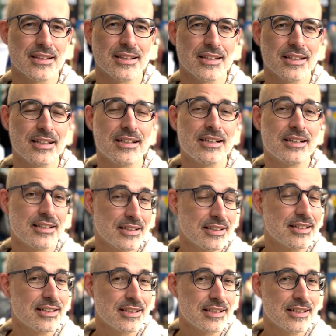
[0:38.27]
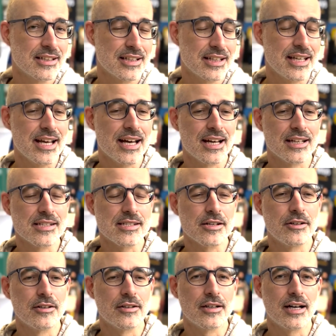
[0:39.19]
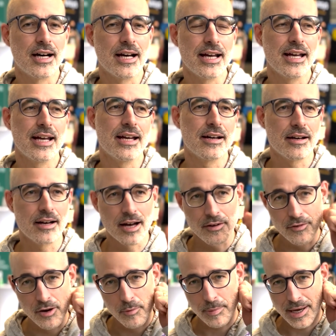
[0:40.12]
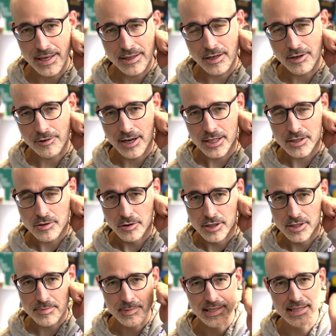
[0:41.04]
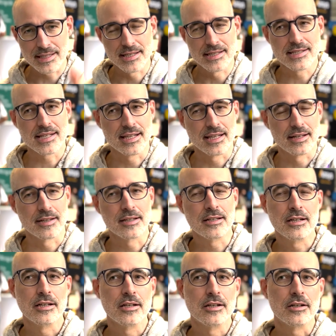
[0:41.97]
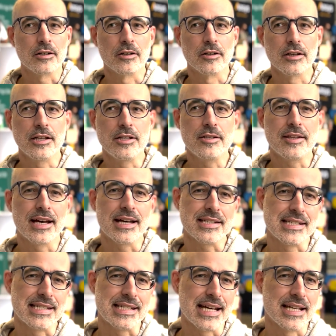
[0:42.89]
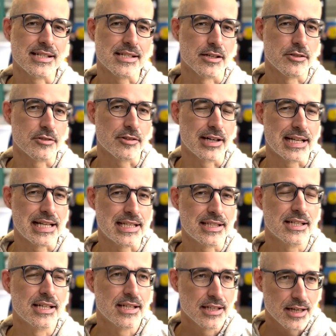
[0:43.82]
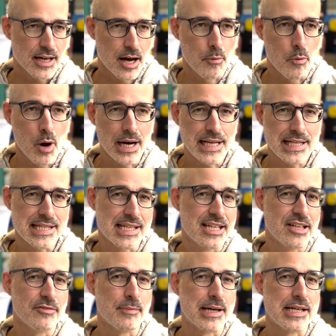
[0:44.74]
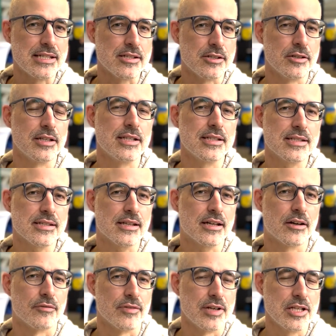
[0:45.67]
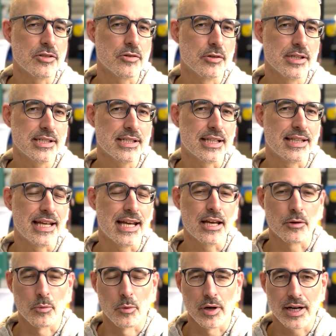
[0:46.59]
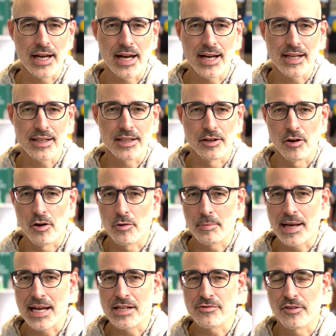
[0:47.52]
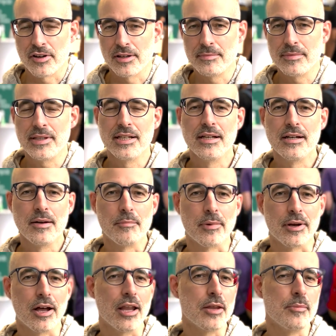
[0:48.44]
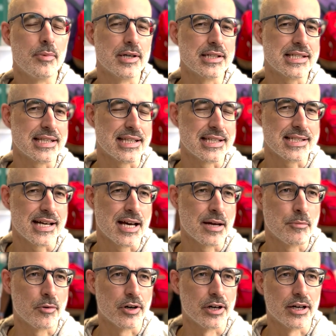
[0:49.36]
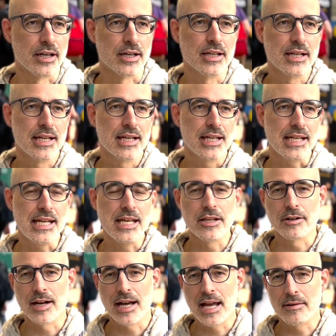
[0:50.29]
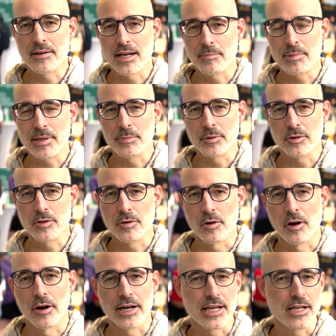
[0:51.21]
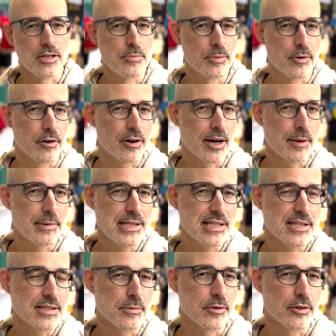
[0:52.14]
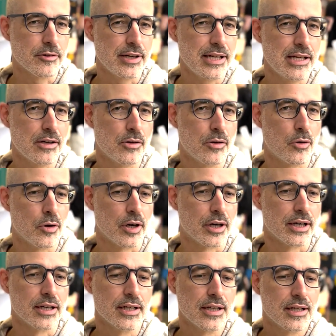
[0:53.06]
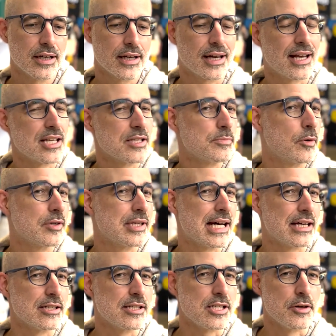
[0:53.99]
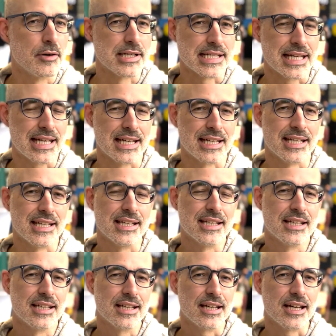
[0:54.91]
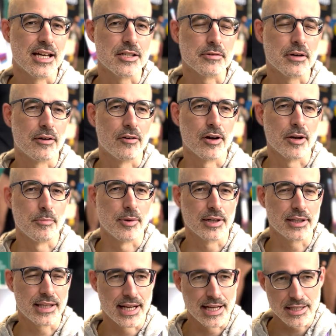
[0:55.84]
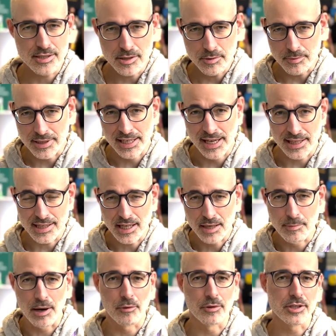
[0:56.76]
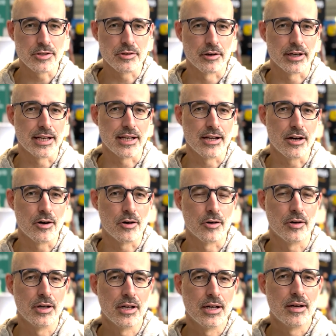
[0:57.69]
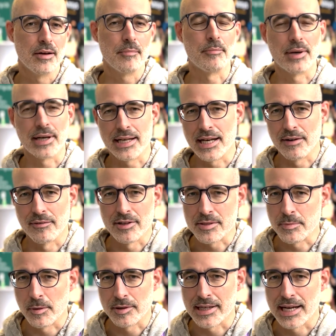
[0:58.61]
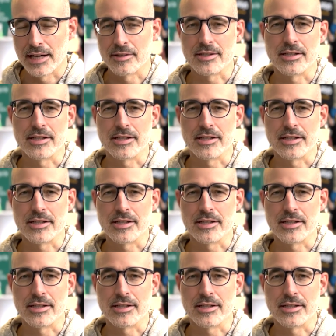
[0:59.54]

you have co-authored? Yeah. So I I wrote Python Crash Course because in the early 2010s I was trying to I wanted to give my students a resource that they could work at their own pace from. And all the books at the time were either aimed at people who already knew programming to some degree or kind of stored down to you as a kid. And so I wrote a book that assumed nothing about what you already know, but never spoke down